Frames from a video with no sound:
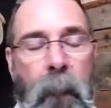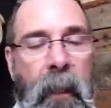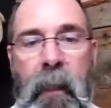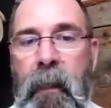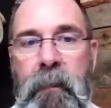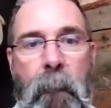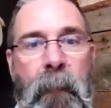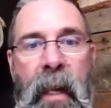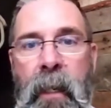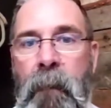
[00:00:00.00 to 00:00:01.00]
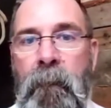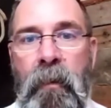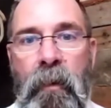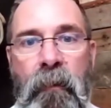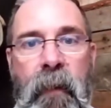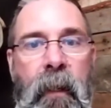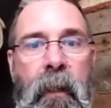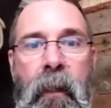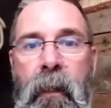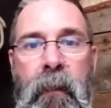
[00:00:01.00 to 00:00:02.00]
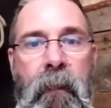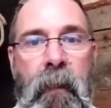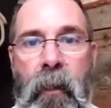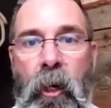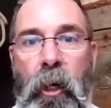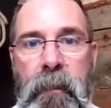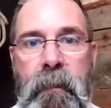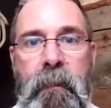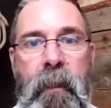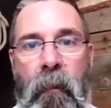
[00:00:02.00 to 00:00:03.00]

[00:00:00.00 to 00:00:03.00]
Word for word: but it is a pain to move and it it, it hurts.